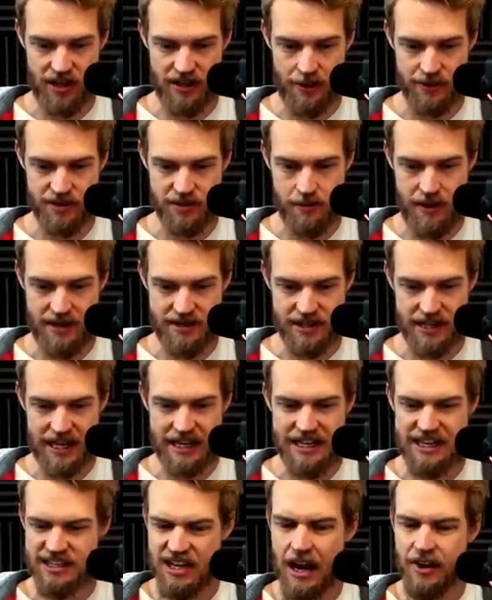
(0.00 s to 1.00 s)
That was amazing. And
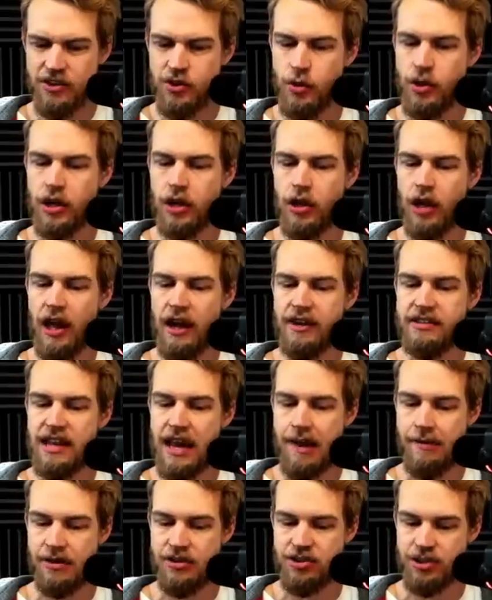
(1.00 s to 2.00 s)
he's not doing a lot of
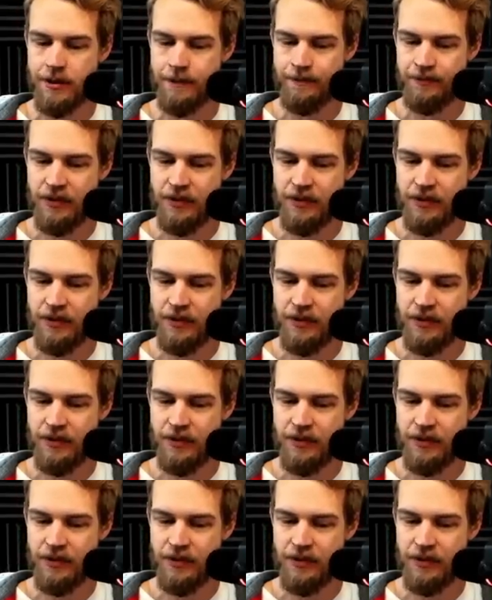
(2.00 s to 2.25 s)
damage.